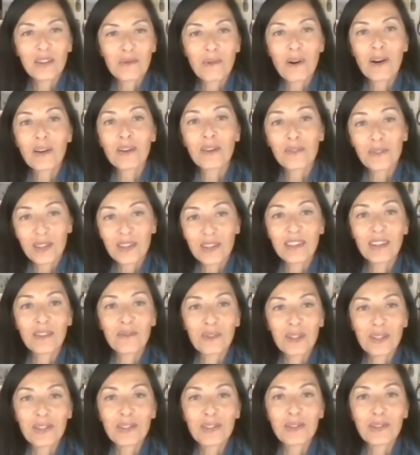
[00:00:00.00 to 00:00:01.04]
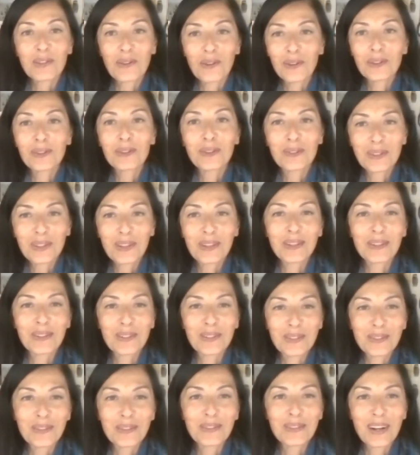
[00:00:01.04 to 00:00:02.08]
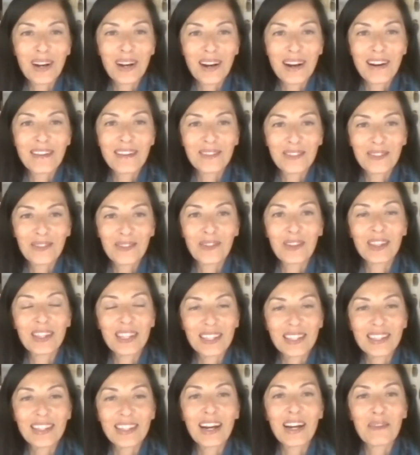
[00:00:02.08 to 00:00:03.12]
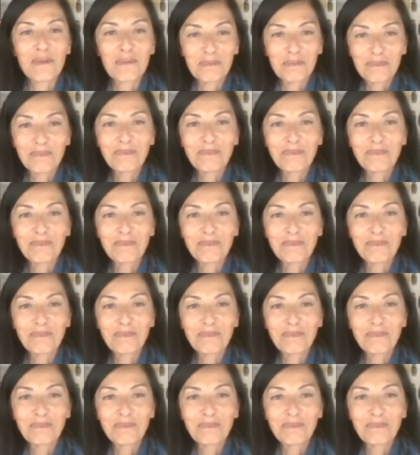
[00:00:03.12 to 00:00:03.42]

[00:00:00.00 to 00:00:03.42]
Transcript: one of the things we sold, you know, during this time.